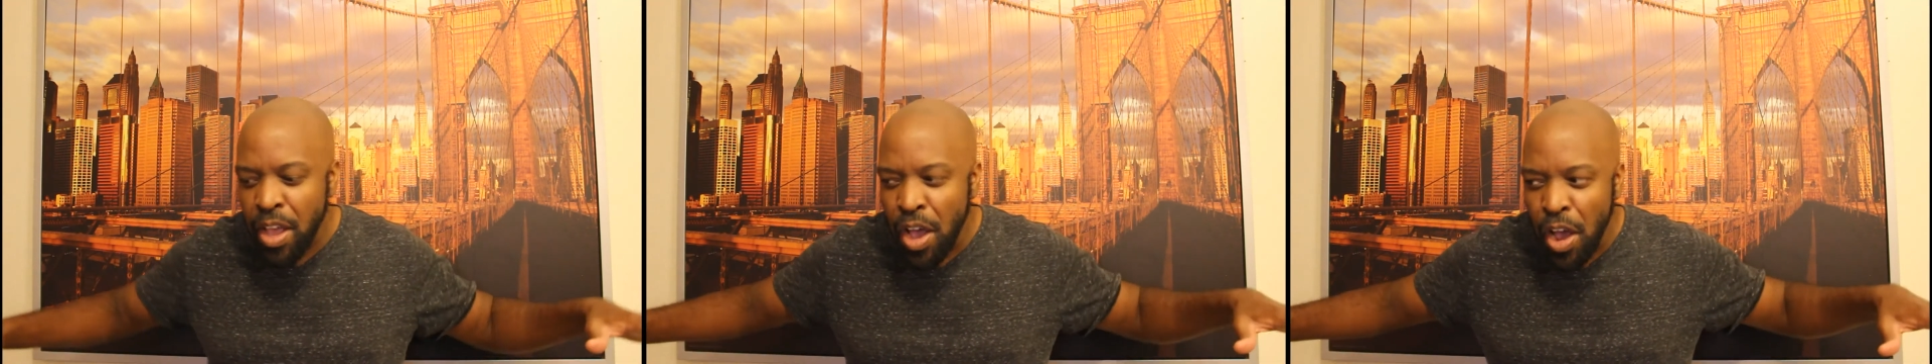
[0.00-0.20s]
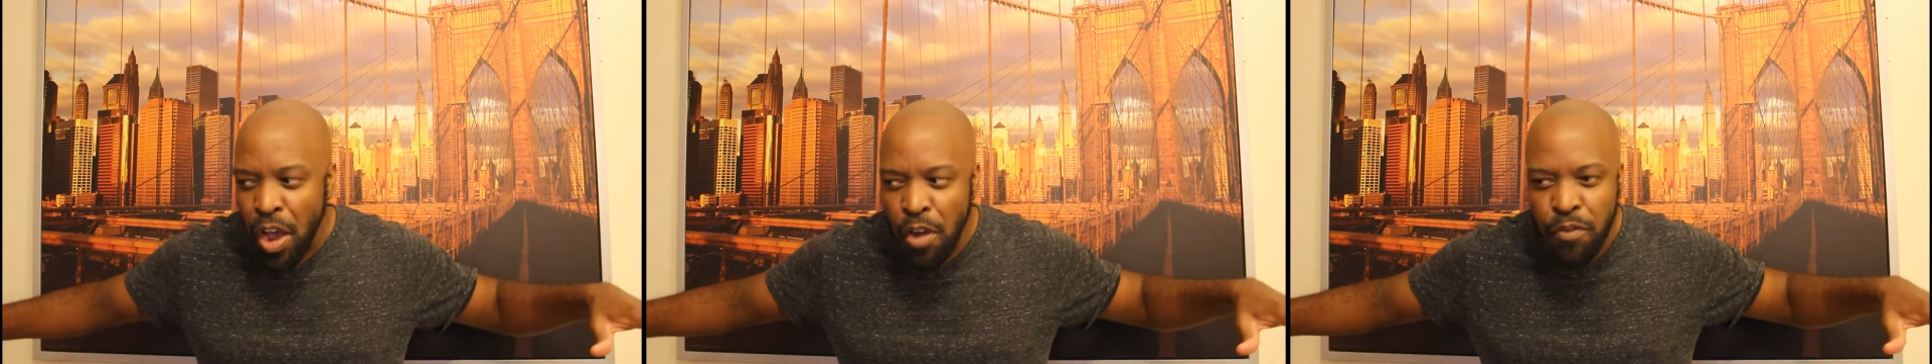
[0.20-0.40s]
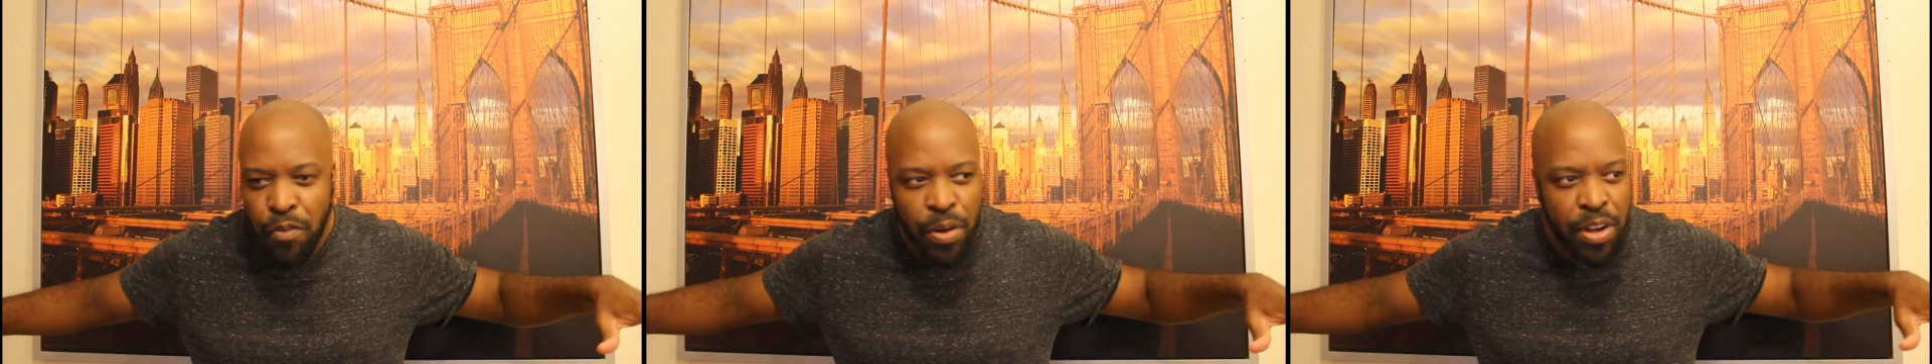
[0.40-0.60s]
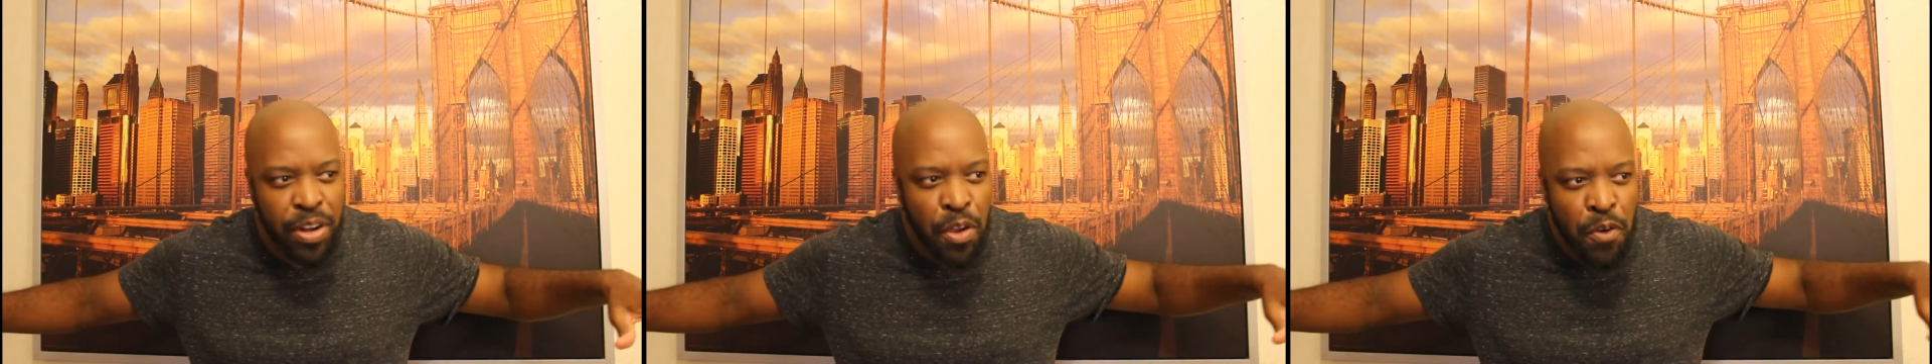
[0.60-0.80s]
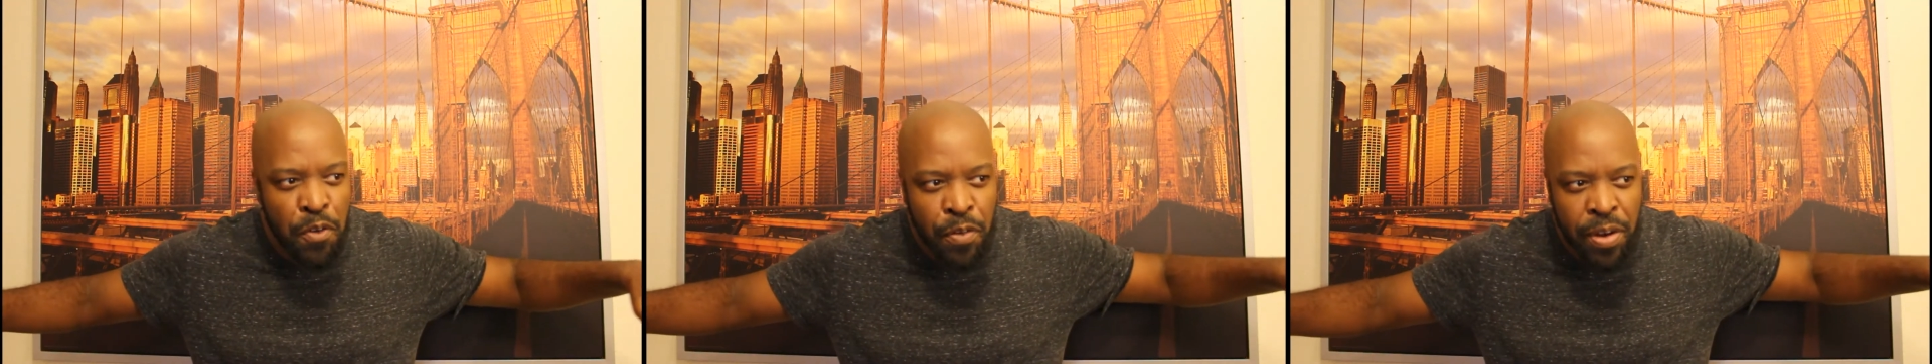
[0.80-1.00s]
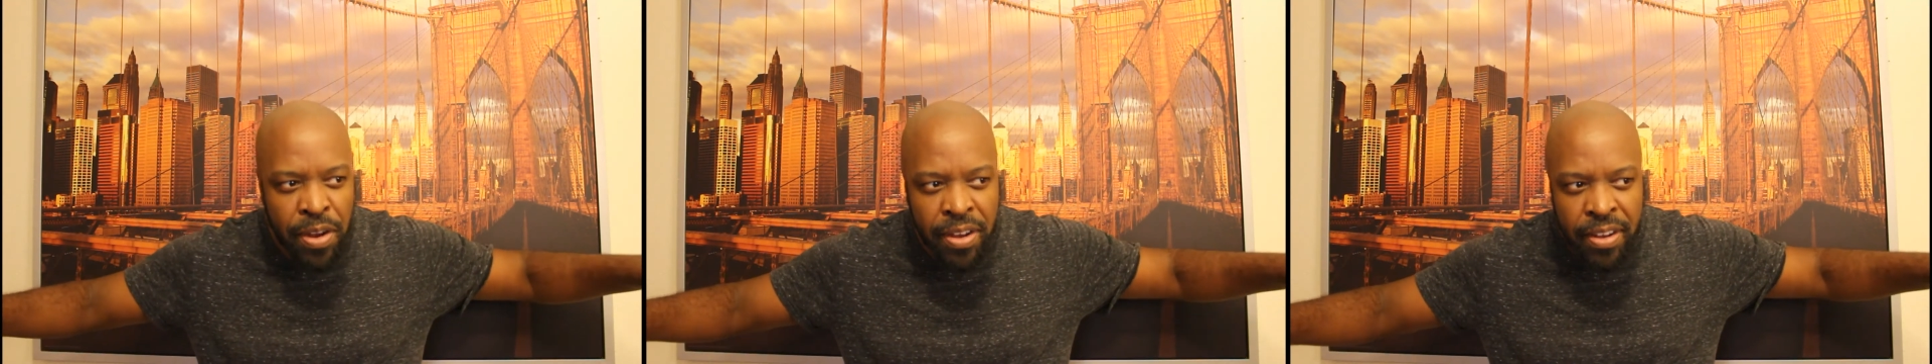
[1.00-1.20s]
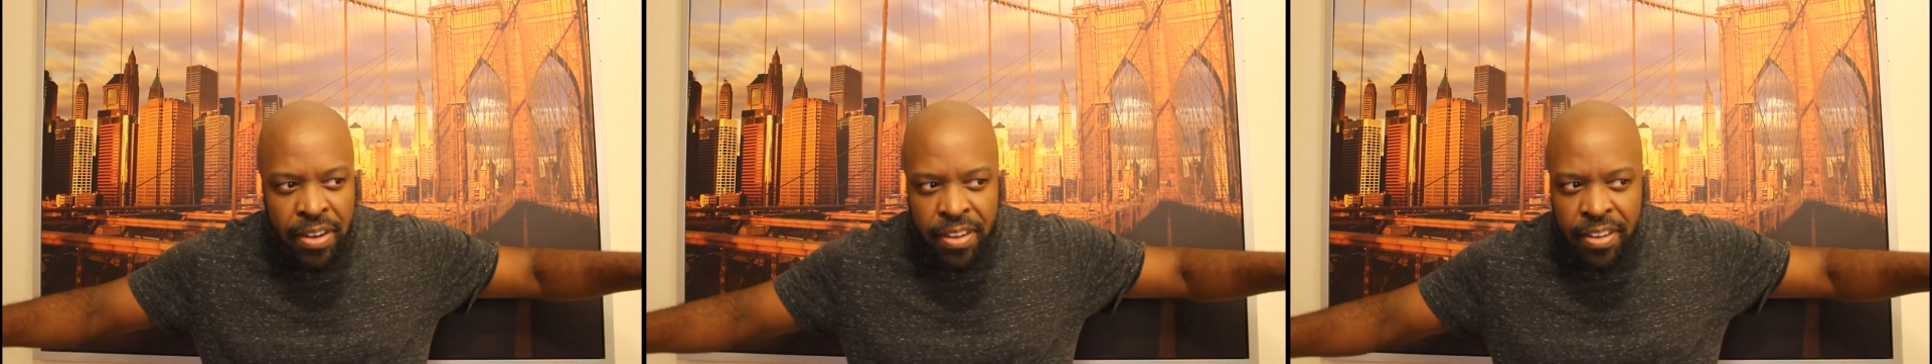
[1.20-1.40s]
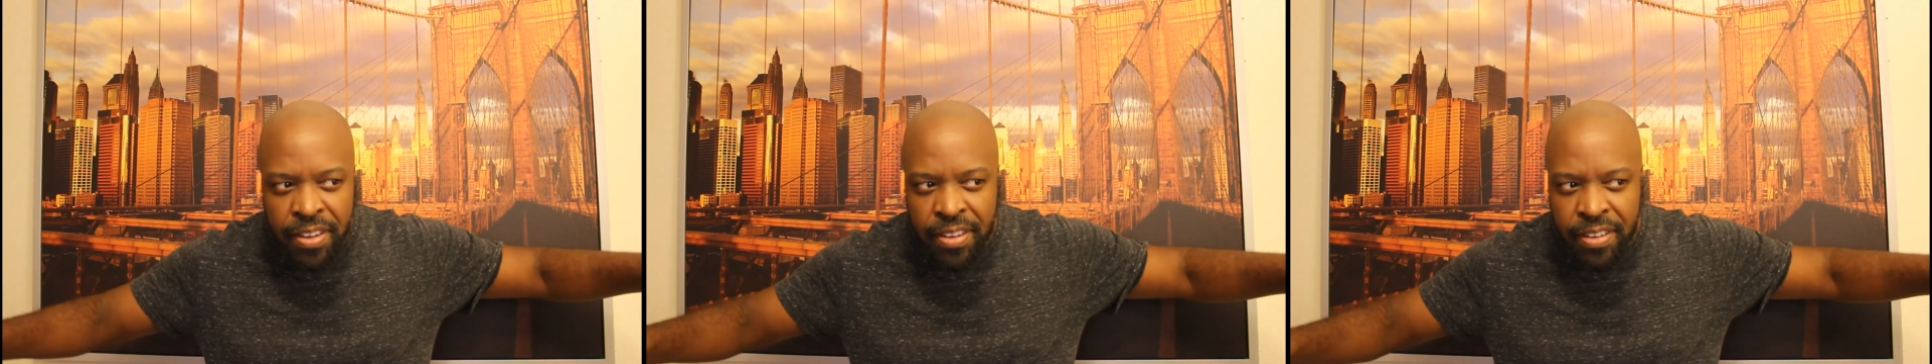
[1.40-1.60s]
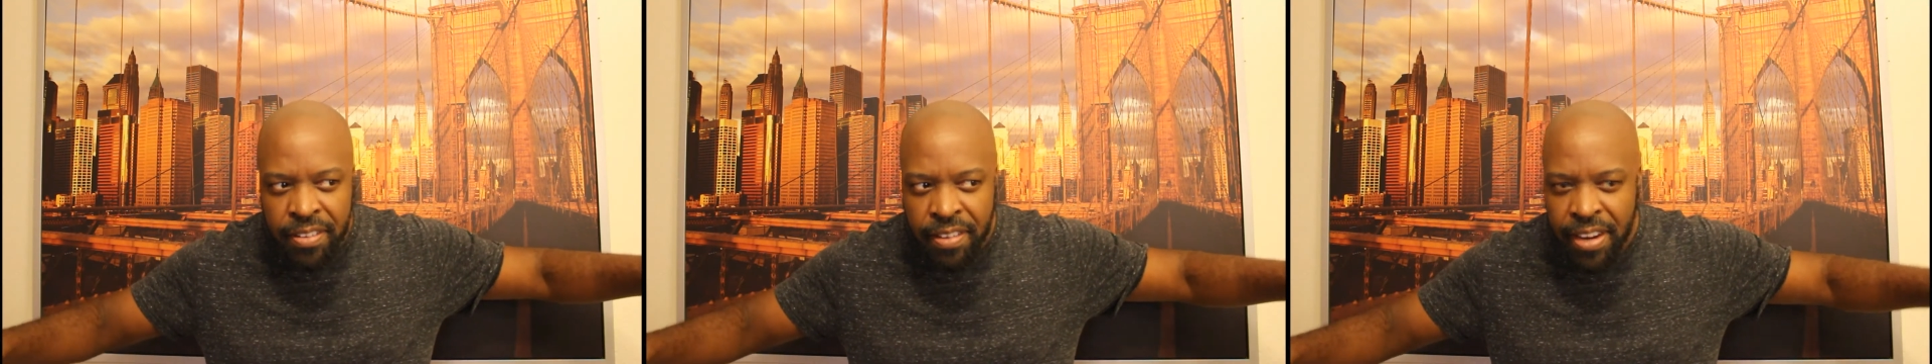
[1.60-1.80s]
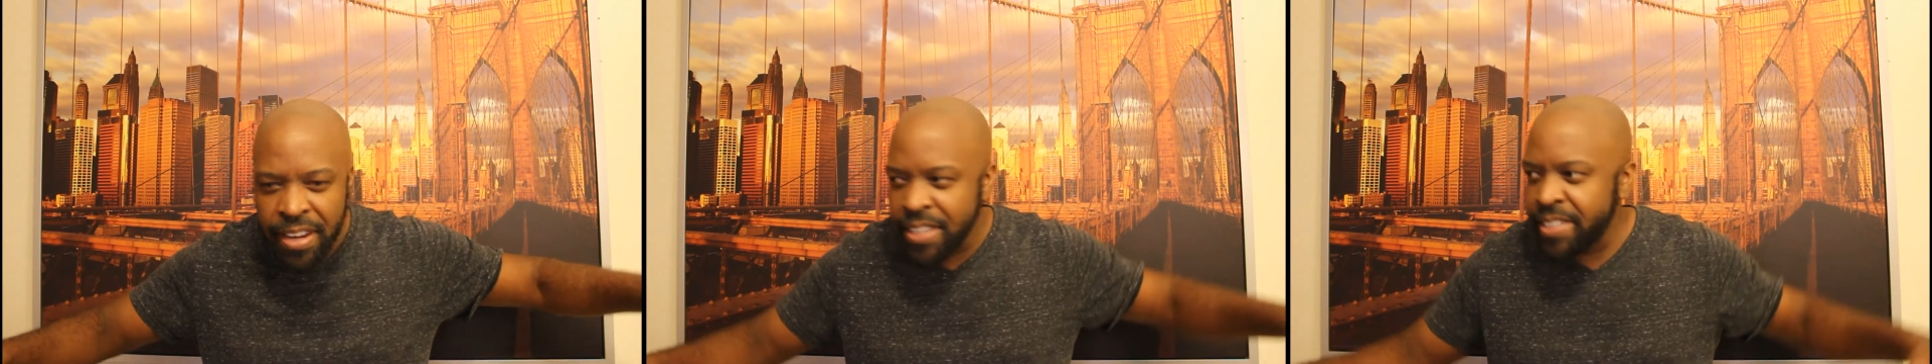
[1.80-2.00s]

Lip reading: hovering over it, right?